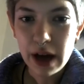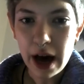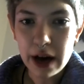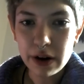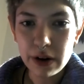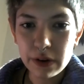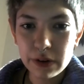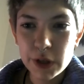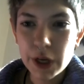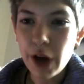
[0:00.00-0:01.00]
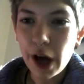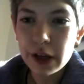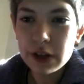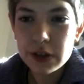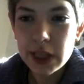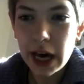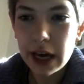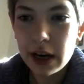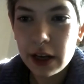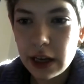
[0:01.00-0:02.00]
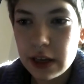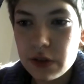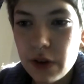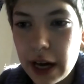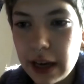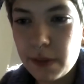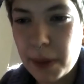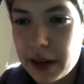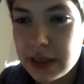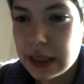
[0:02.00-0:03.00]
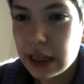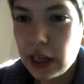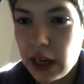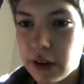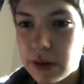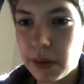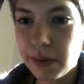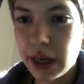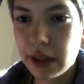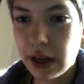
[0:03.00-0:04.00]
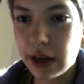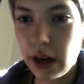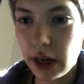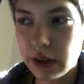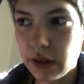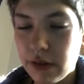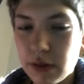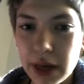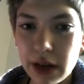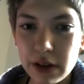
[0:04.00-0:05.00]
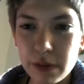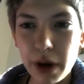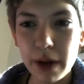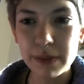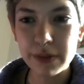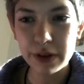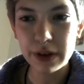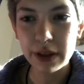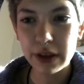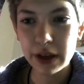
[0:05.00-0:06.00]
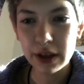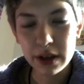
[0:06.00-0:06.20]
I don't know, acknowledge that he's trying his best and that he cares about me and that I don't have to make all these problems out of nothing.